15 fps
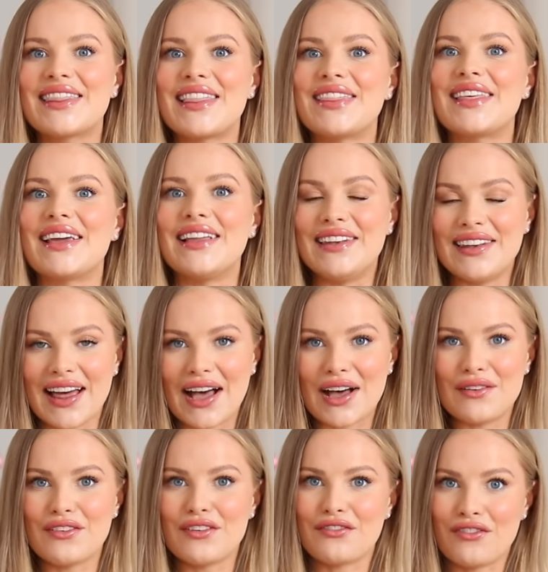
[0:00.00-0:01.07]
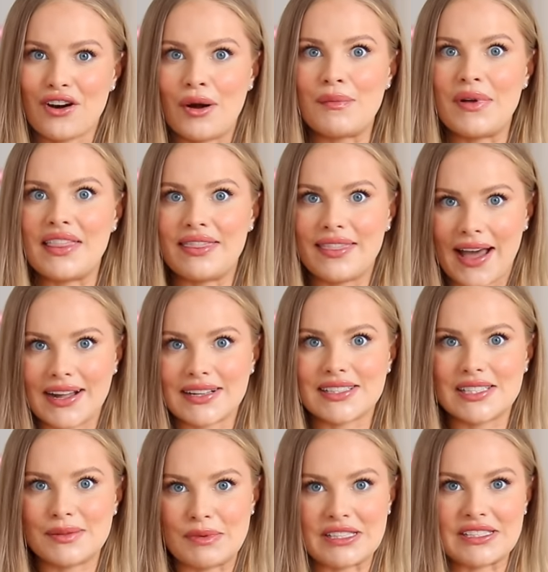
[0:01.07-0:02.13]
that they love from
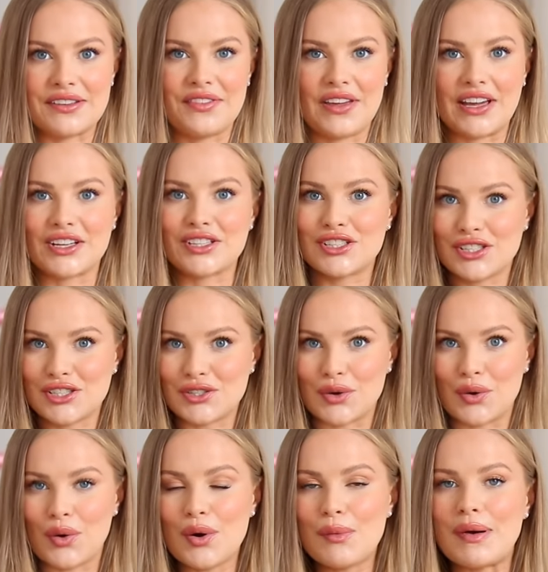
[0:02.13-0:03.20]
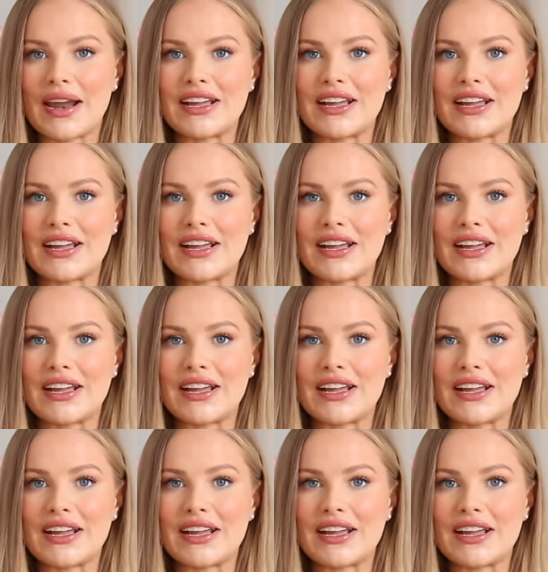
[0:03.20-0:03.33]
that specific store.